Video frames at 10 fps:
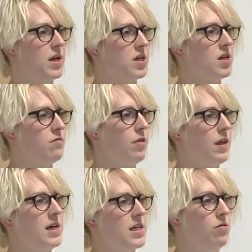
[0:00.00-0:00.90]
mentioned was the
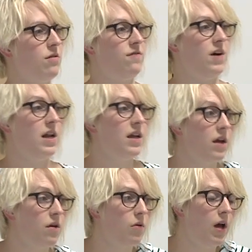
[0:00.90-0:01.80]
idea of
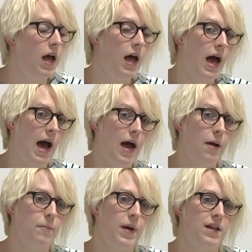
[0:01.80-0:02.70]
value,
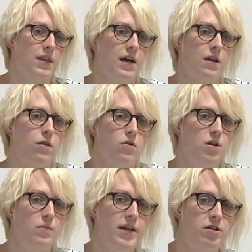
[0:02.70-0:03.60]
and that
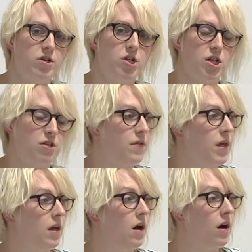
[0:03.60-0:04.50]
social media is just for
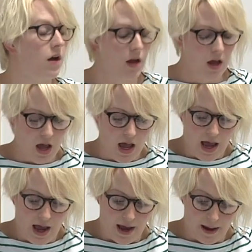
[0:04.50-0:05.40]
the young.
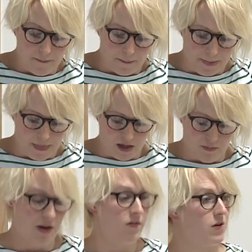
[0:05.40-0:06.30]
You
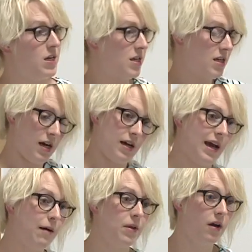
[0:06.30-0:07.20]
may have noticed I
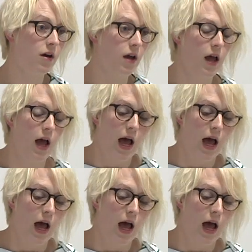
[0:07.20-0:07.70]
am young.